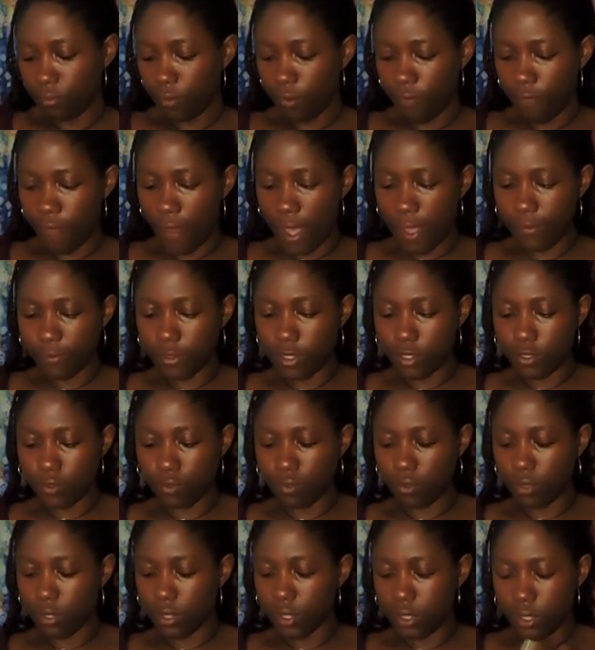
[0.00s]
Five of
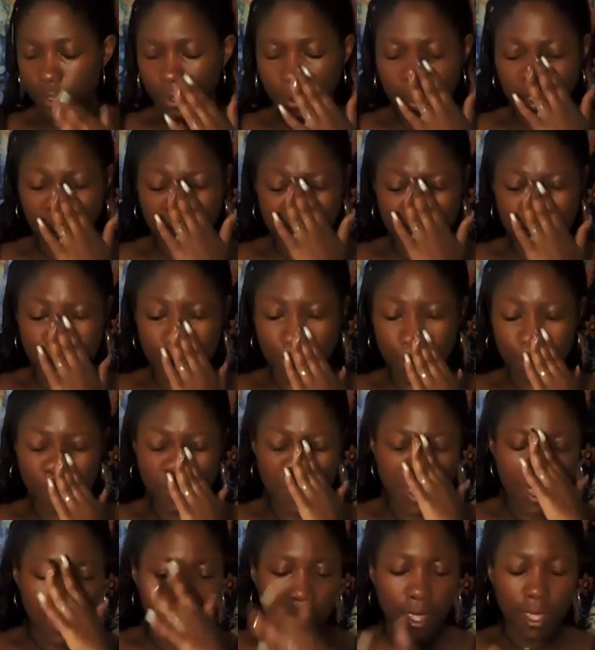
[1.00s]
Swords. Okay, so
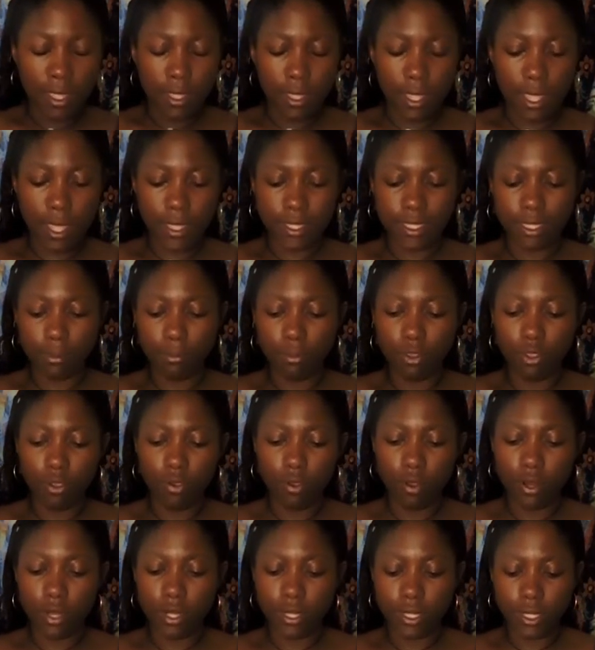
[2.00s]
yeah, some of
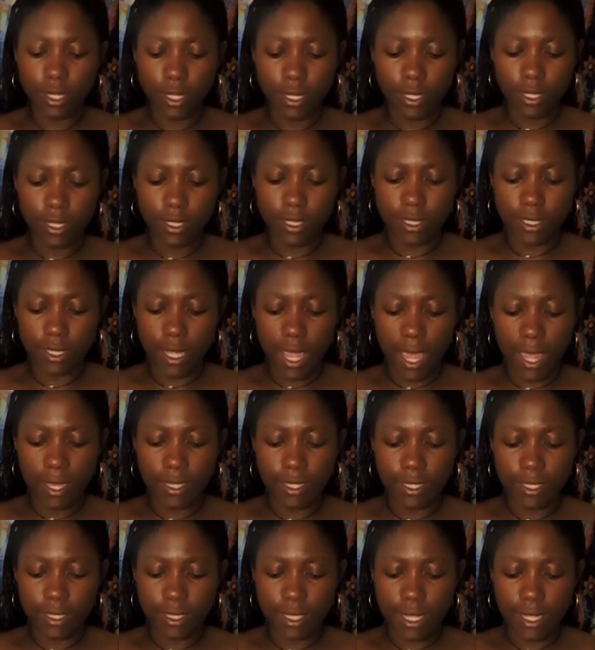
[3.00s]
you are going to decide
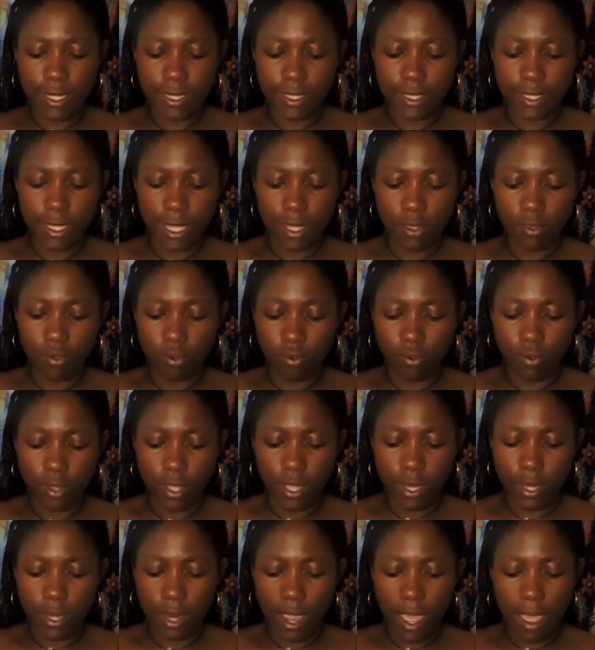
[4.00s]
to stay single
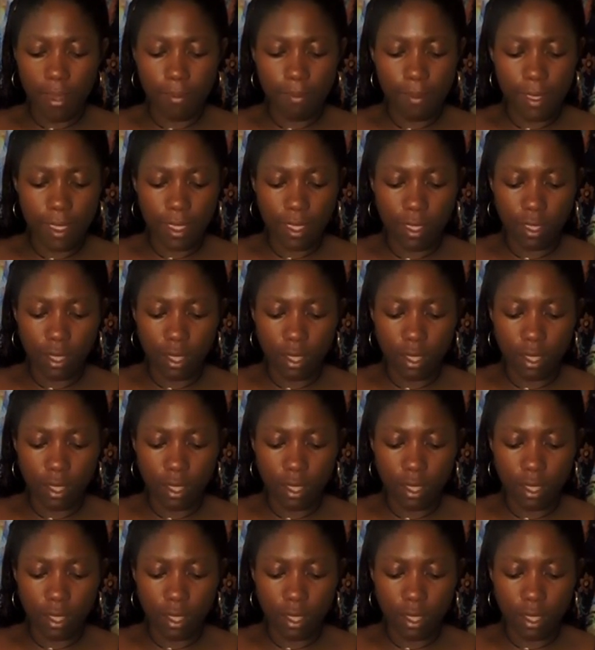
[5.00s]
and not make,